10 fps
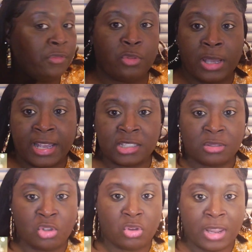If you guys
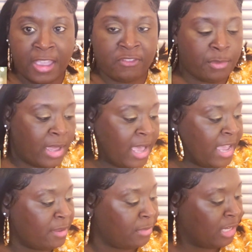know it, I have it
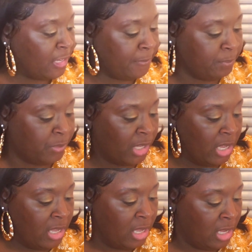behind me.
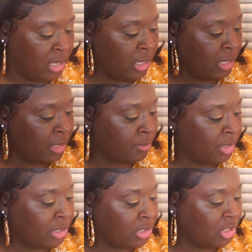Um,
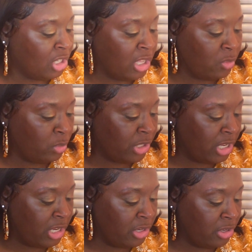this is another one
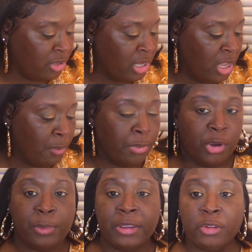here.
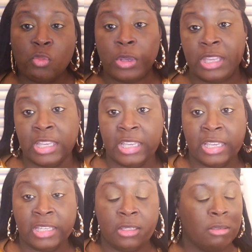Burberry Weekend.